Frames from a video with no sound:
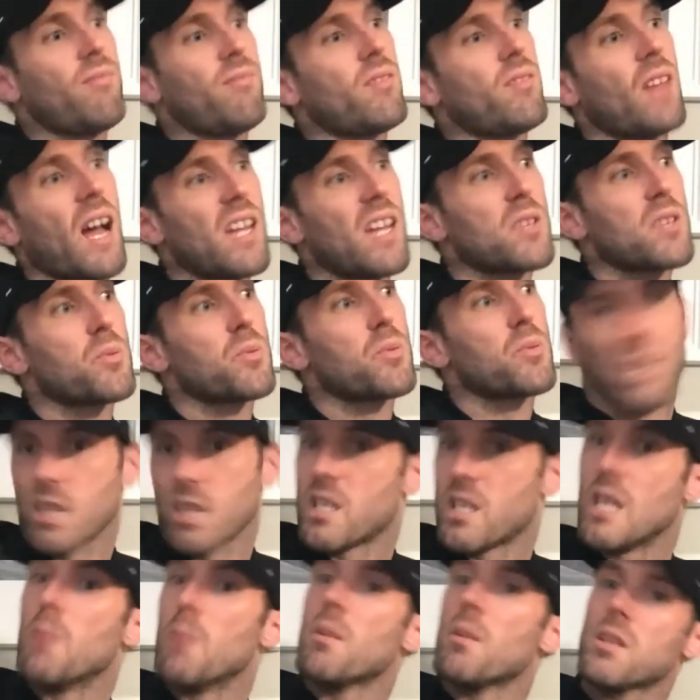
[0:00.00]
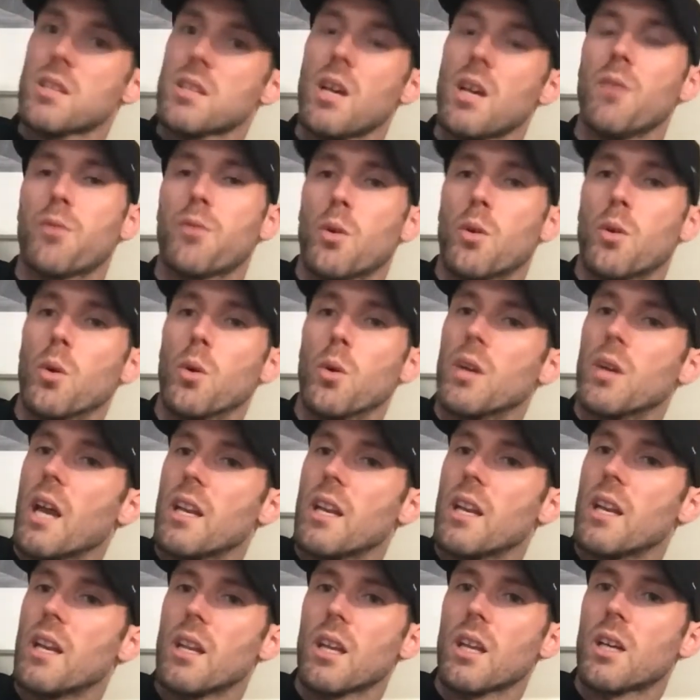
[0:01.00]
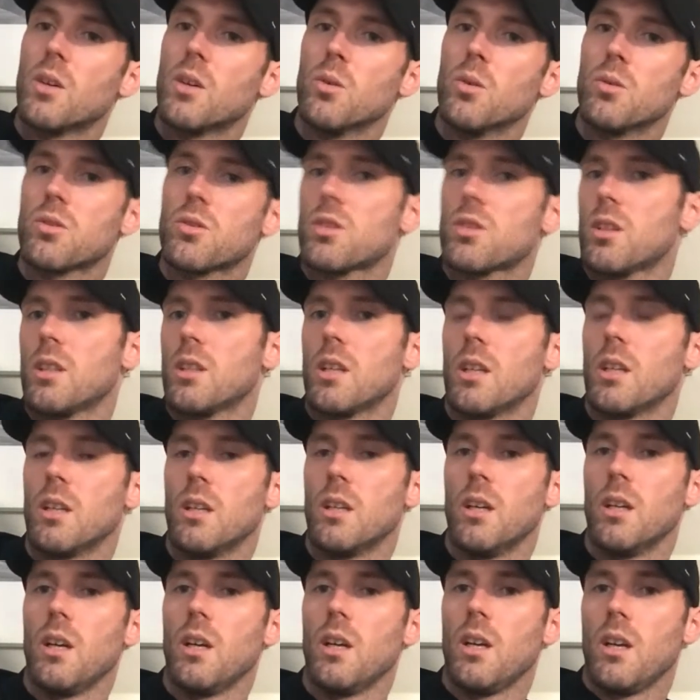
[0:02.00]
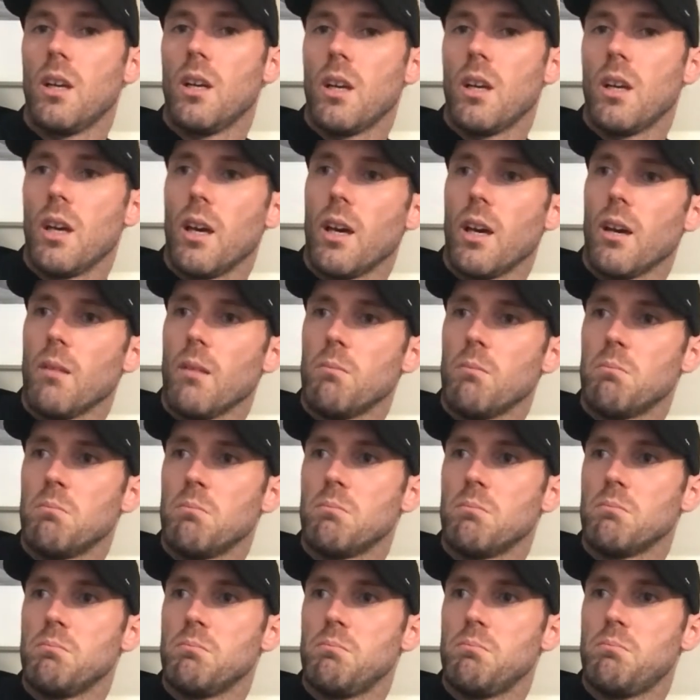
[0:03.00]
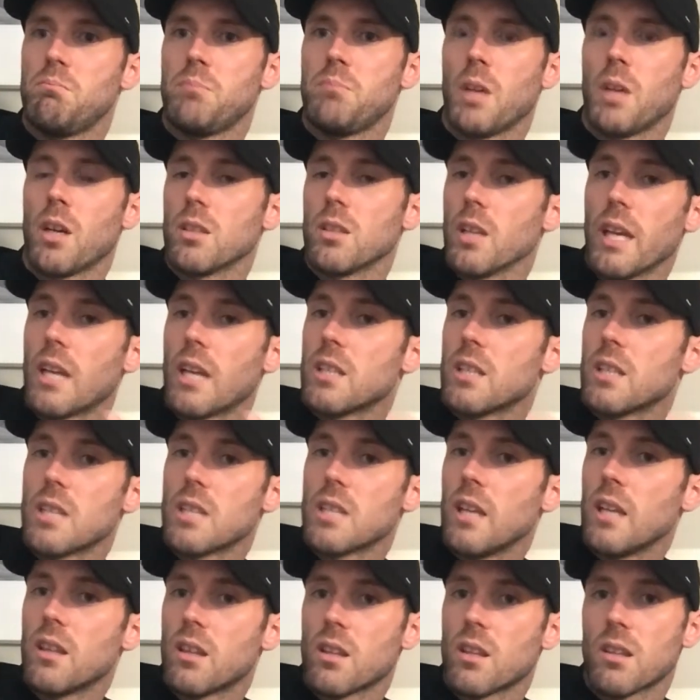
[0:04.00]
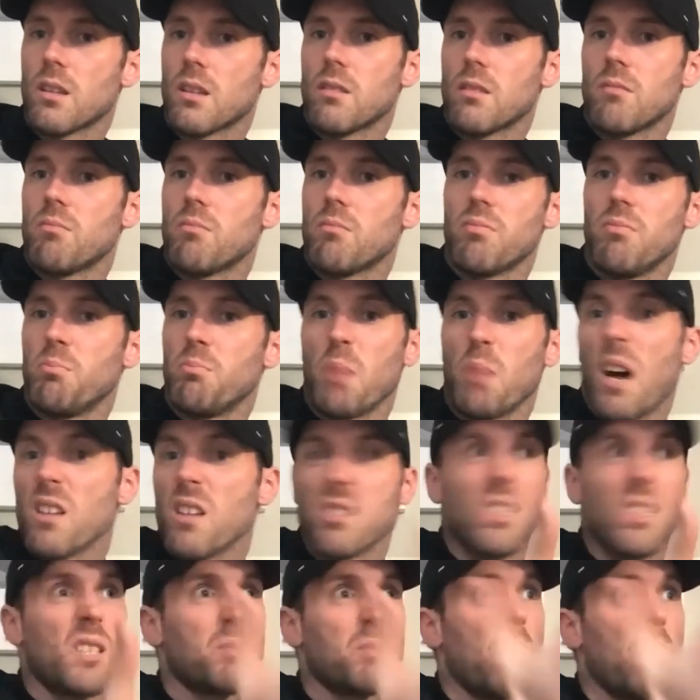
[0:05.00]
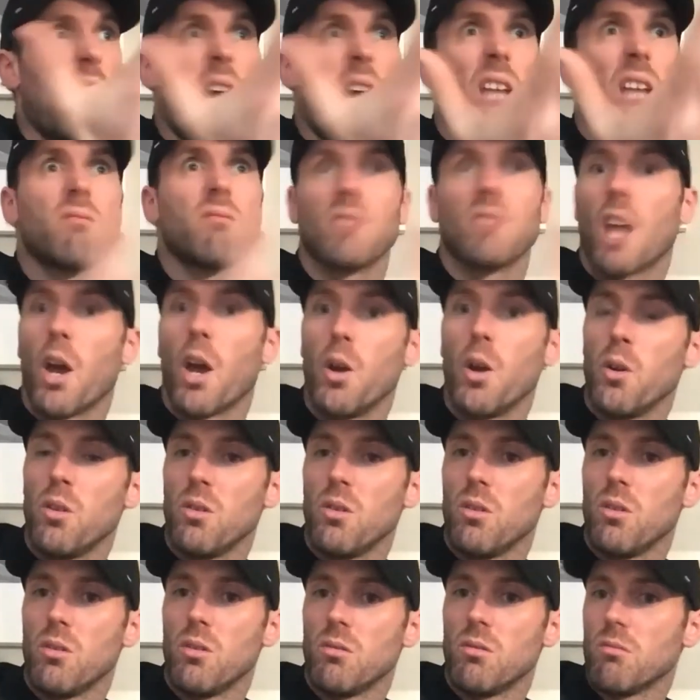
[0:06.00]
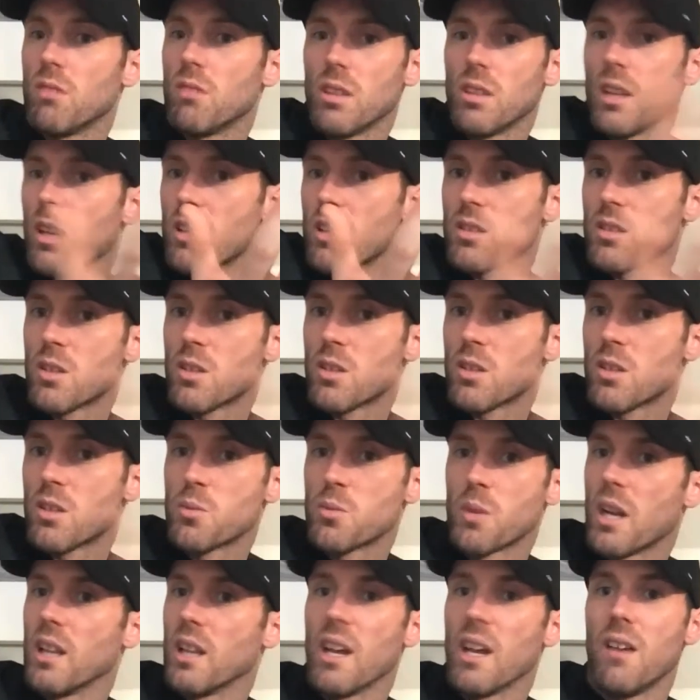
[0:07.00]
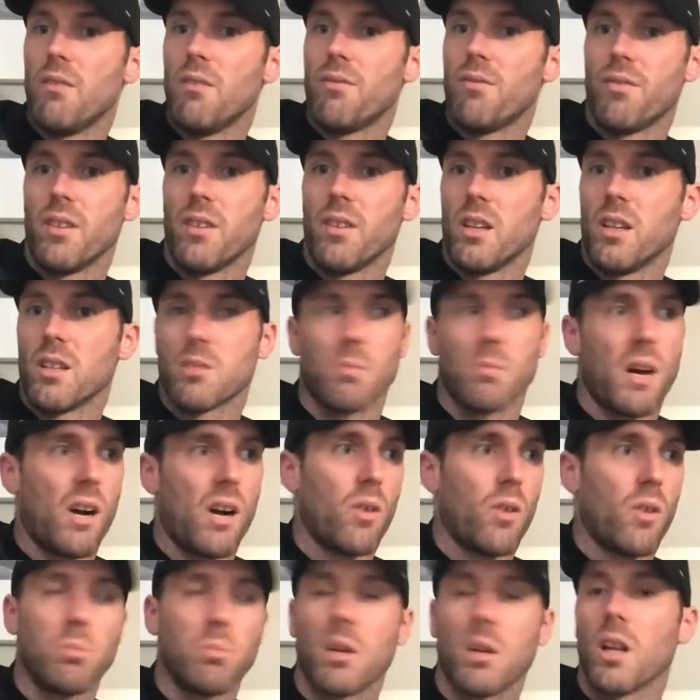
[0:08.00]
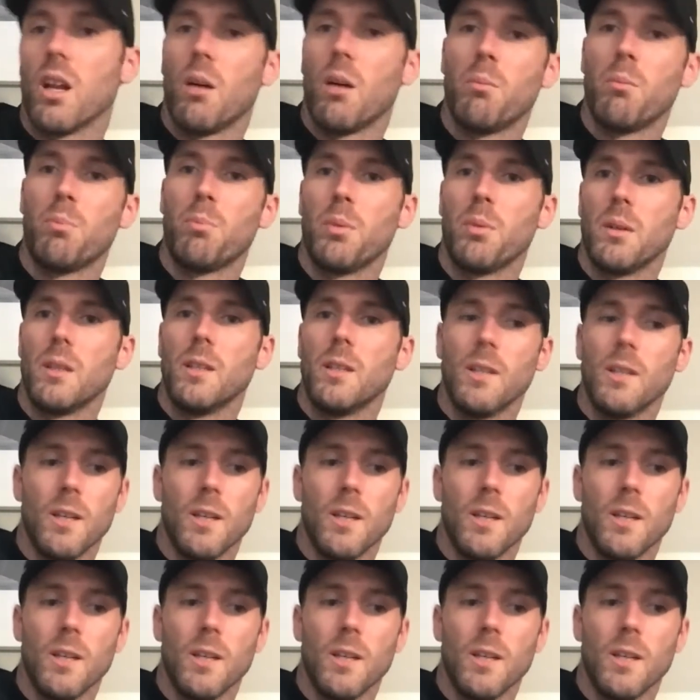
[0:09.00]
that's where I see myself going into the coaching. And because, like I said, Barnsley's my town. This is where I live, and it's my home club. And